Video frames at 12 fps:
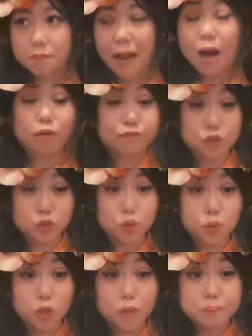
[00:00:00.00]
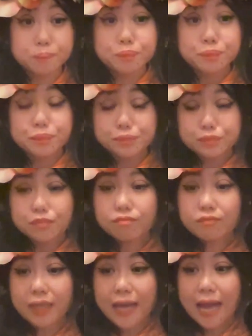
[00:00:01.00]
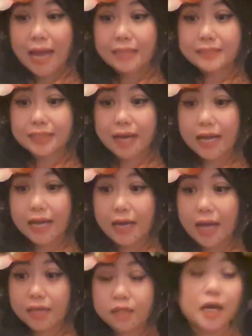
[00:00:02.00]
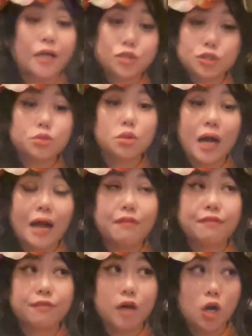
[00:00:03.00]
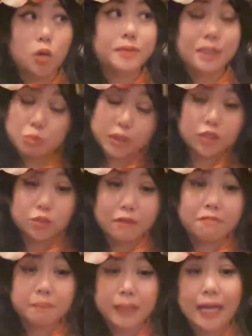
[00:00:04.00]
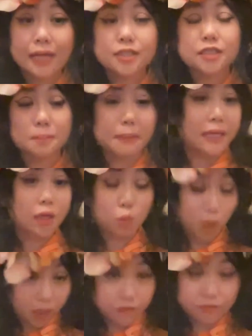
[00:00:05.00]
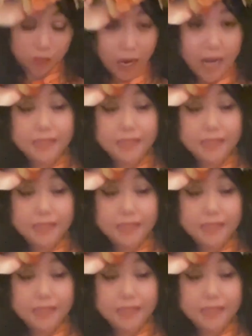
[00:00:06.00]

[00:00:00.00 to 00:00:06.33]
powerful tool. And I do have hopes, and we do have plans to make it work for